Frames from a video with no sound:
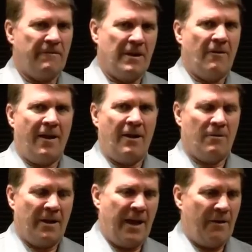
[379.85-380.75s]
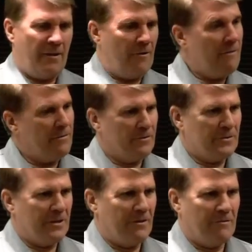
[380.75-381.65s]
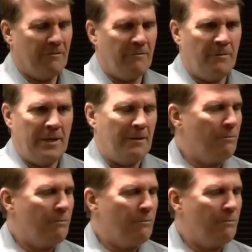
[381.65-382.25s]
figure out how they're influencing you in